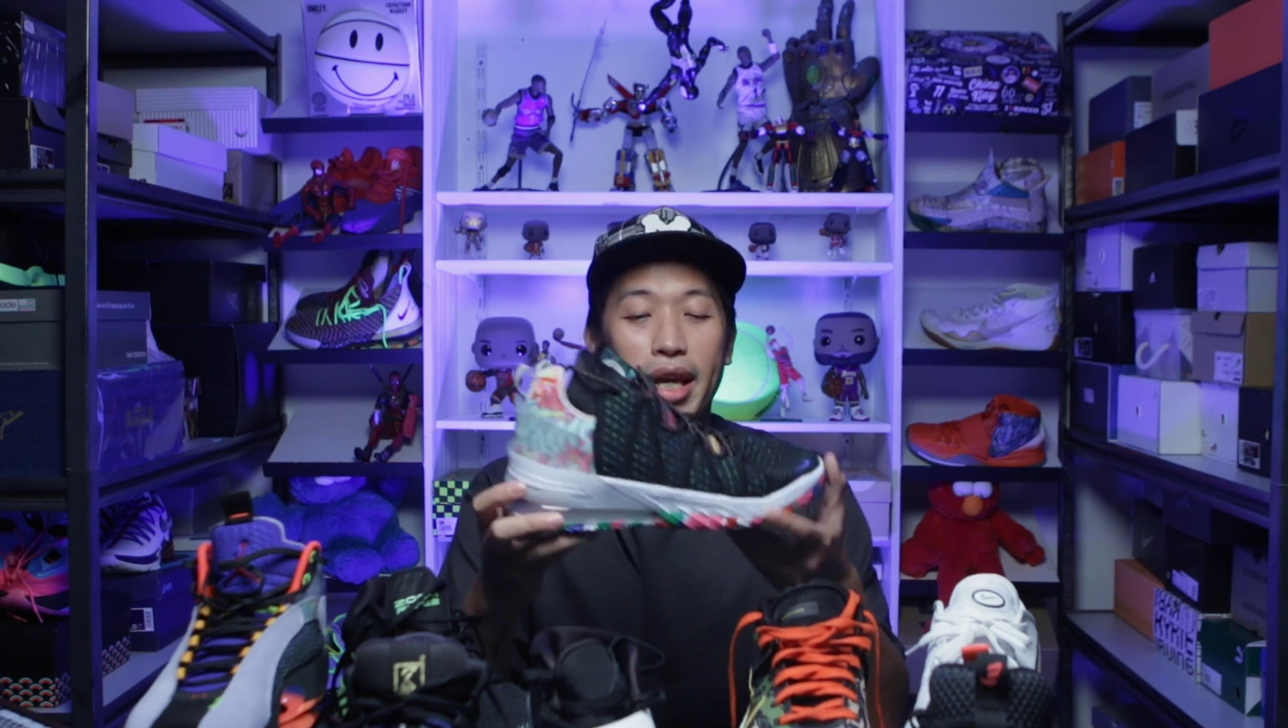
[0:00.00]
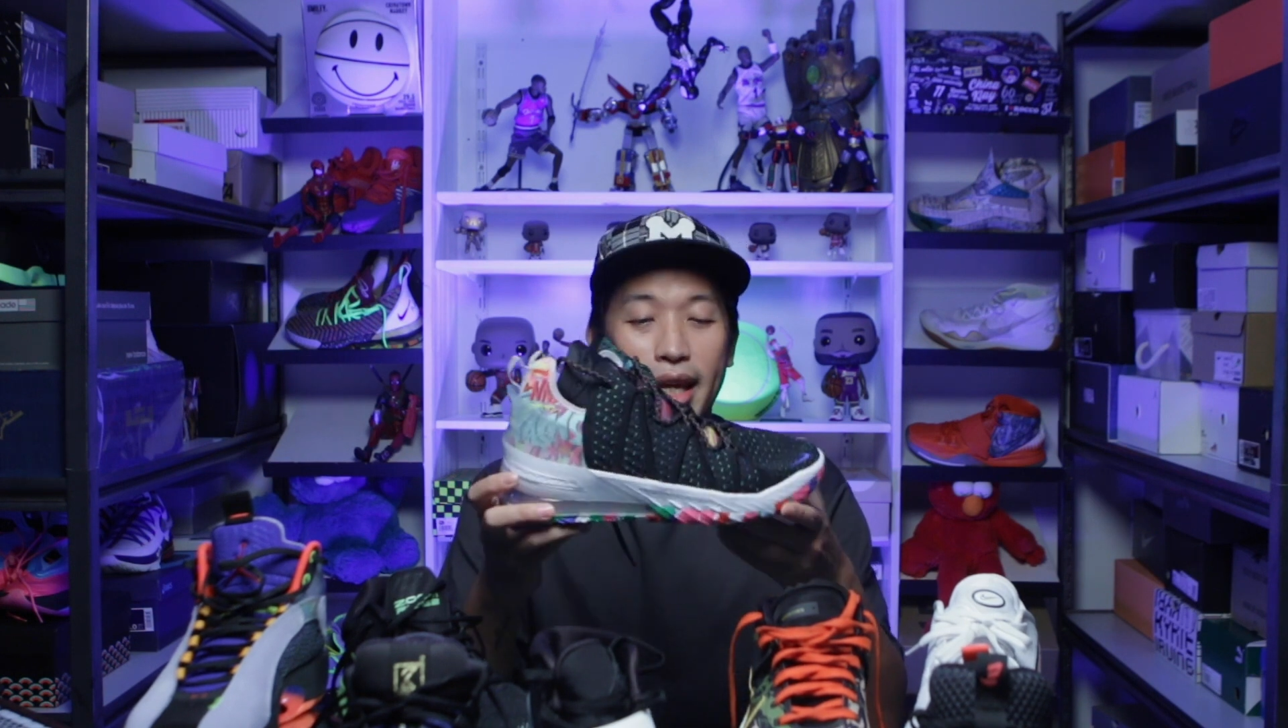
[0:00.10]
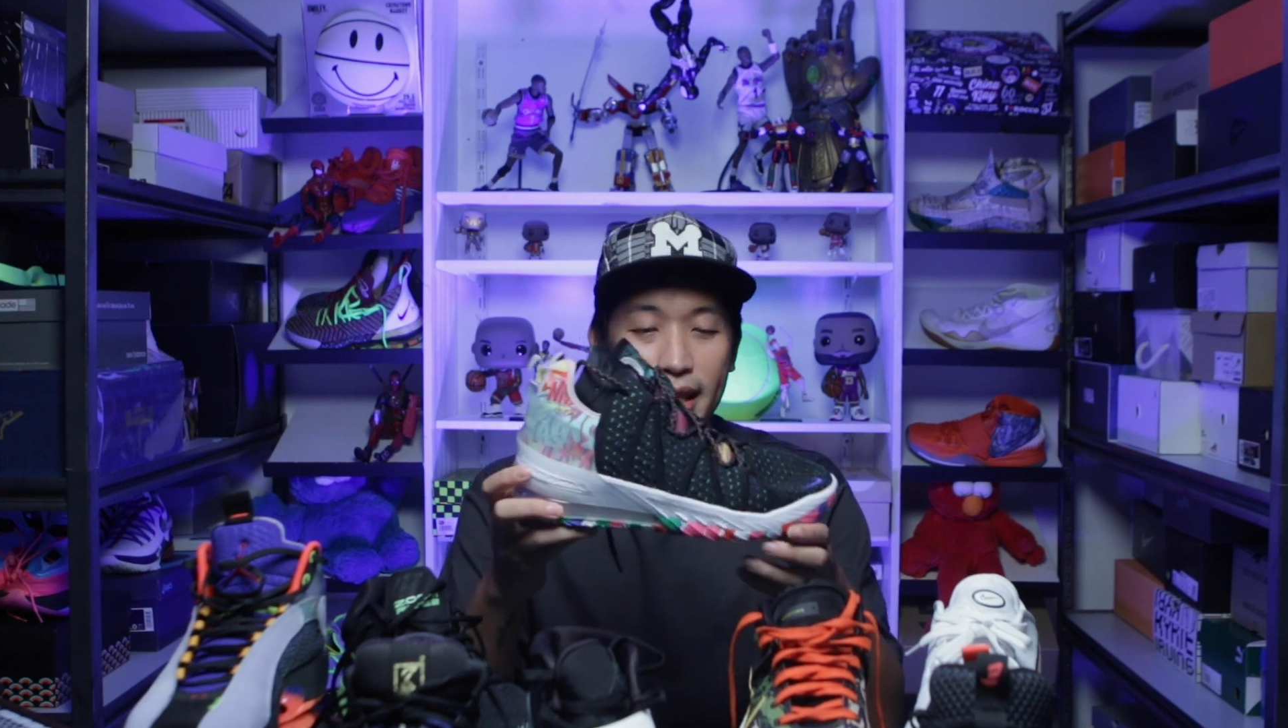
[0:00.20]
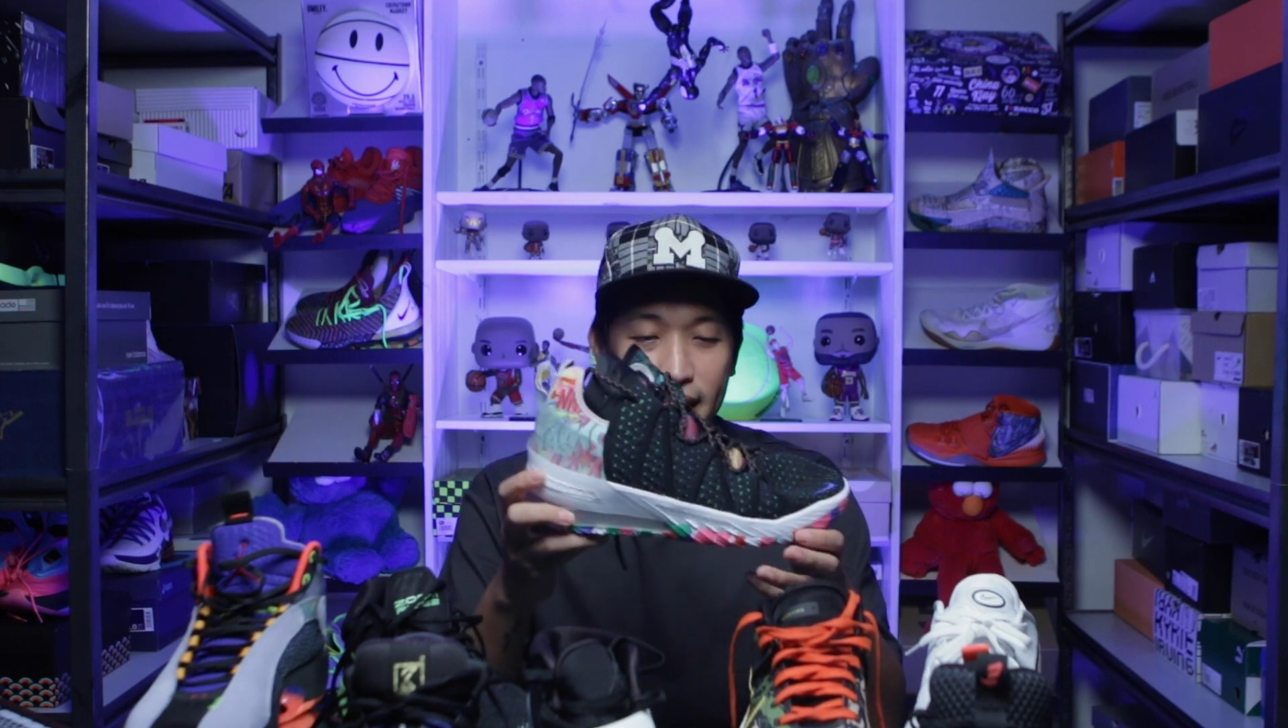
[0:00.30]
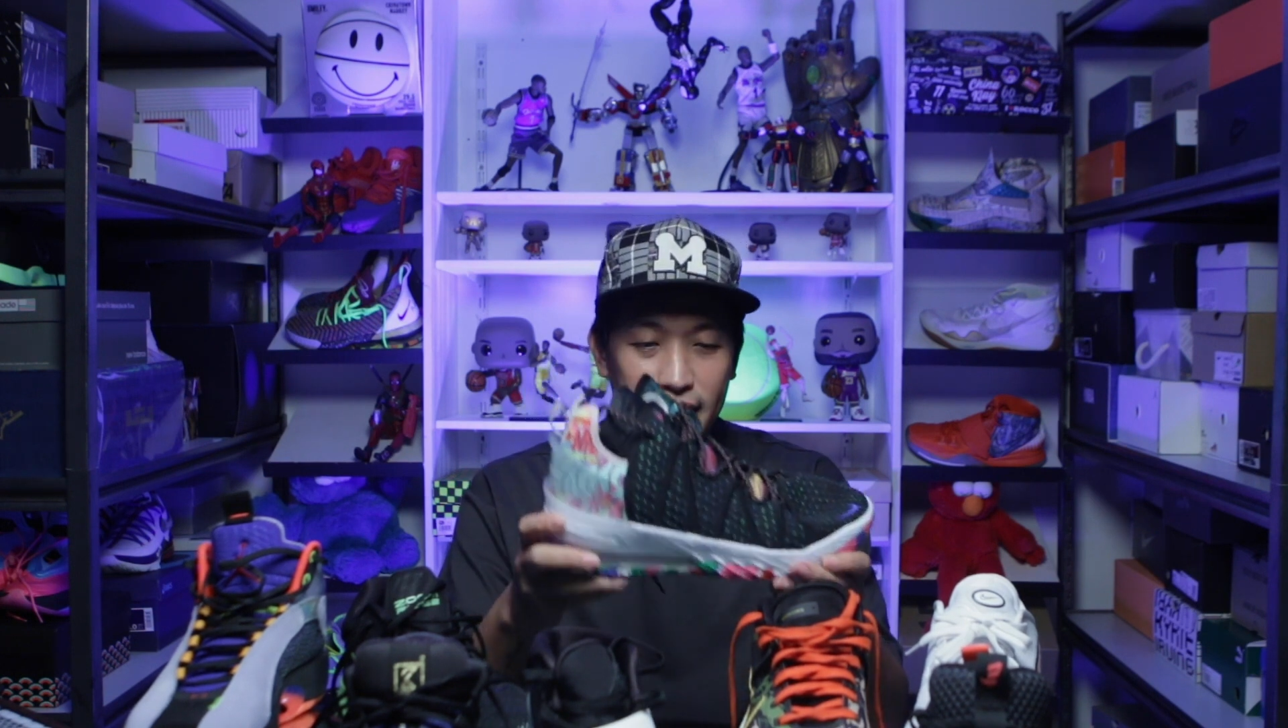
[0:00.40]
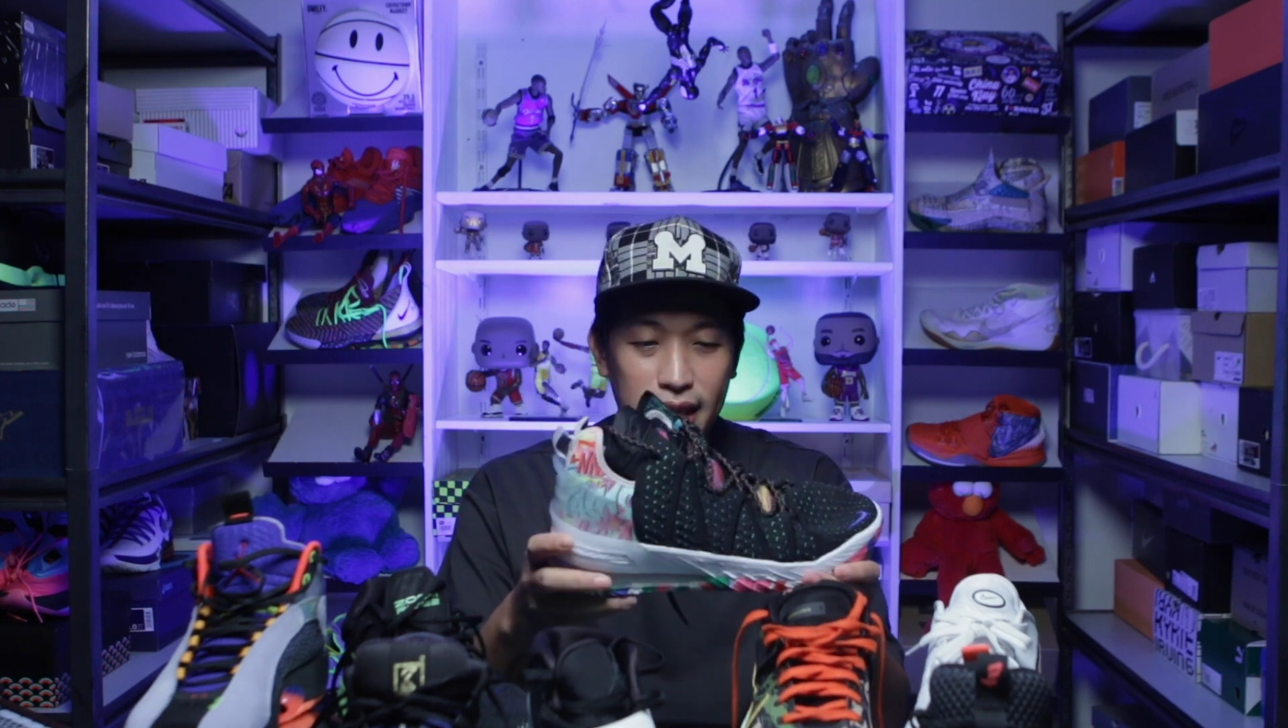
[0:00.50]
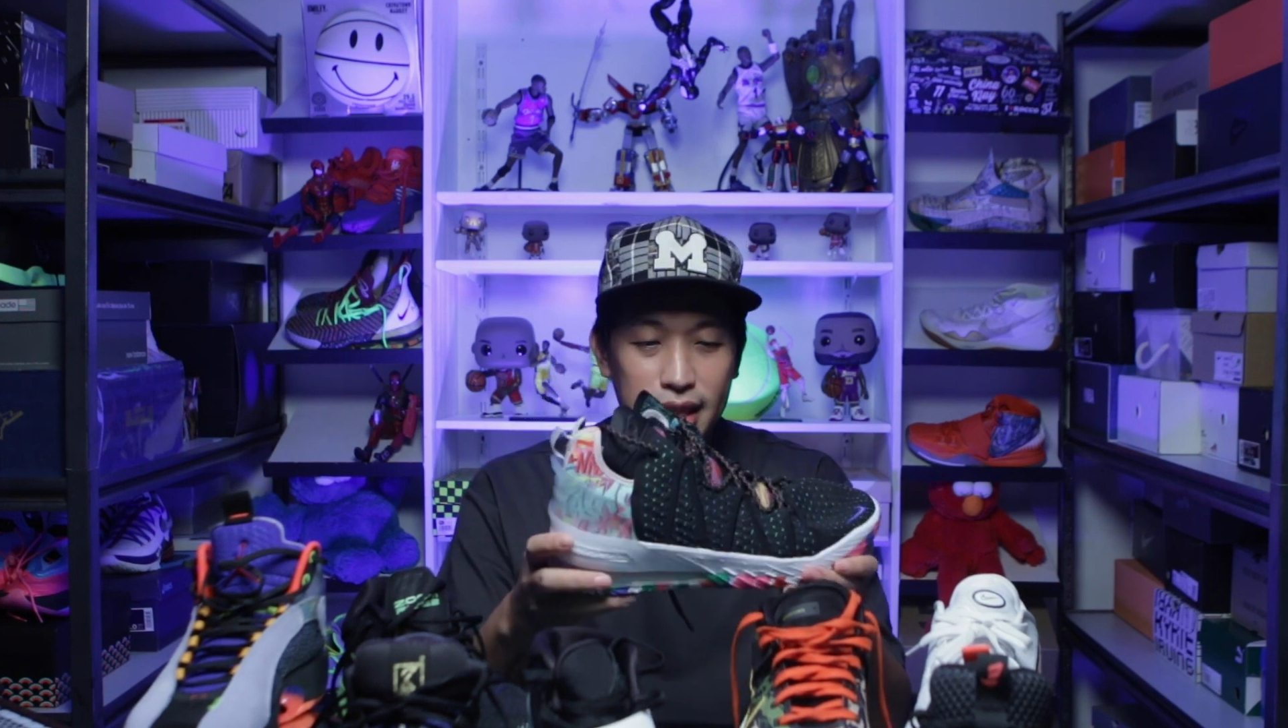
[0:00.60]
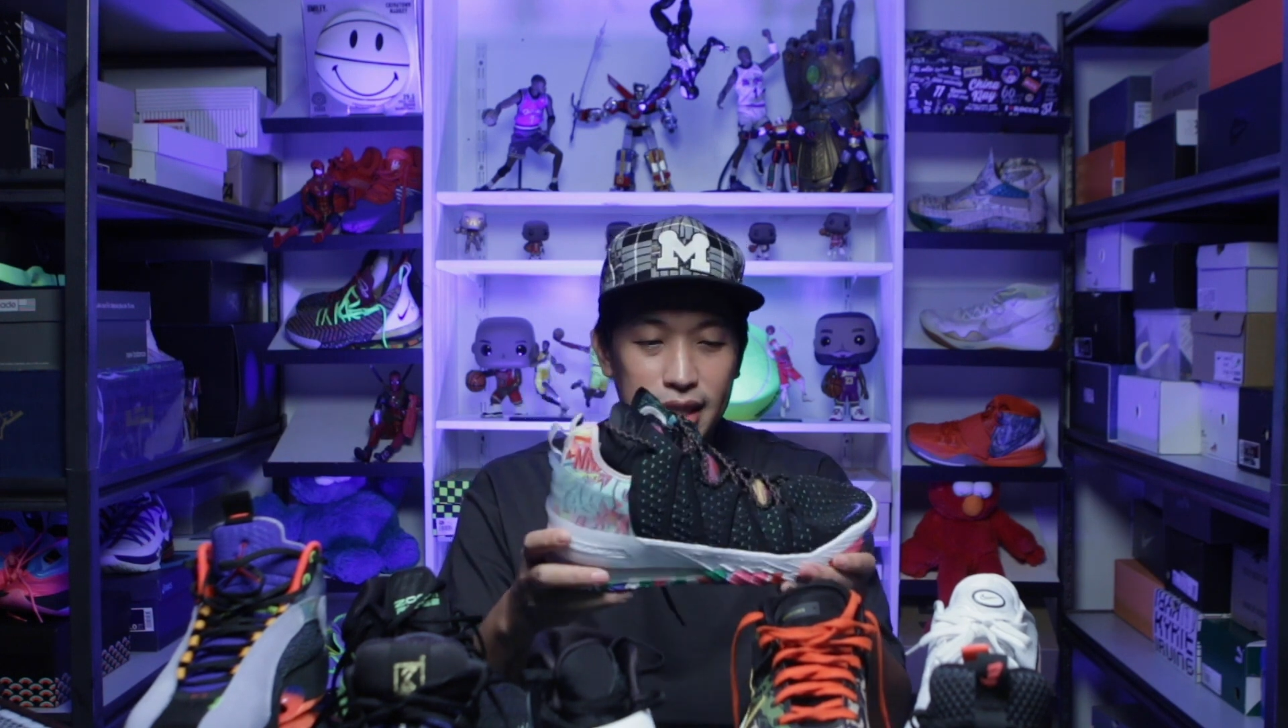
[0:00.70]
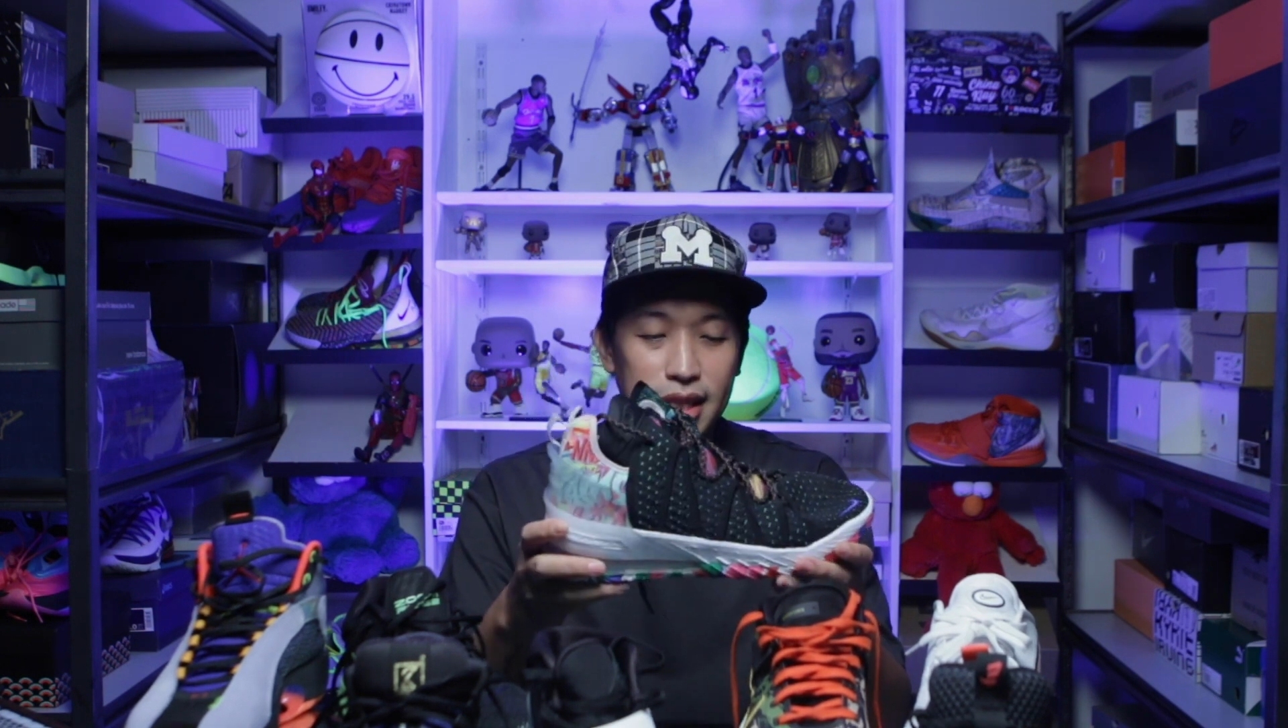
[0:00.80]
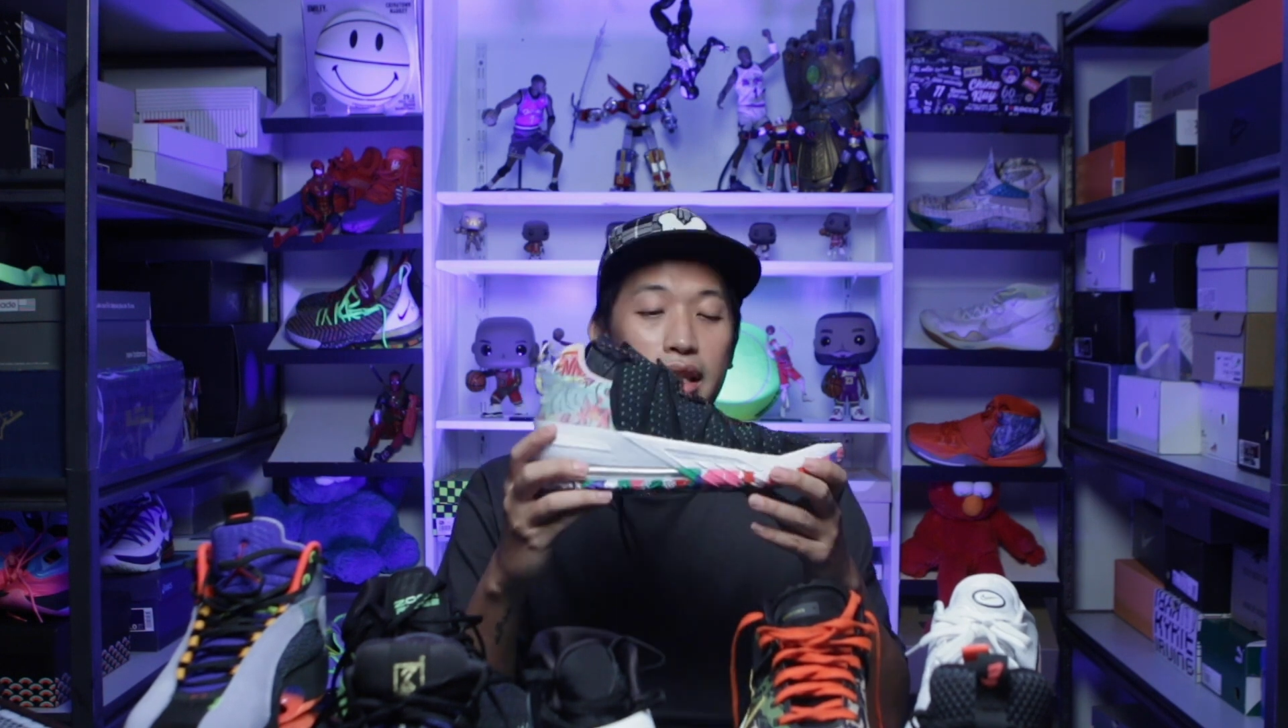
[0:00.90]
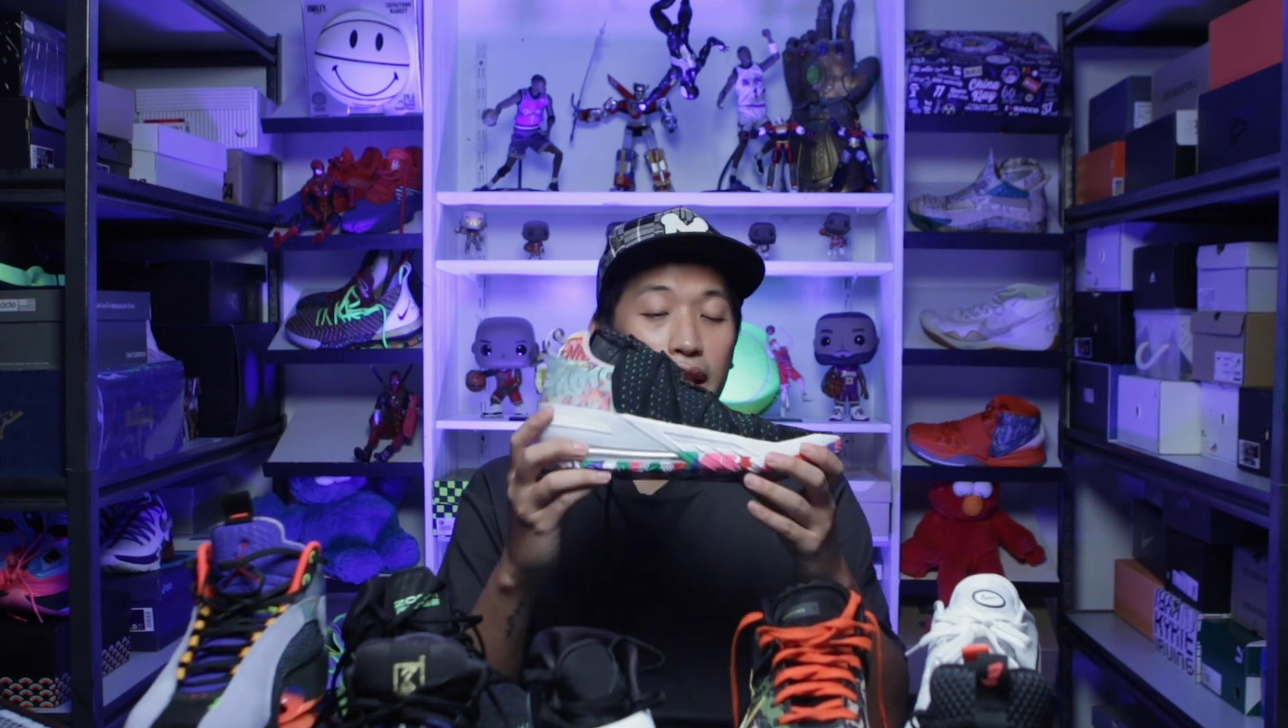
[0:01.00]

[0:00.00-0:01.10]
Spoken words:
18s.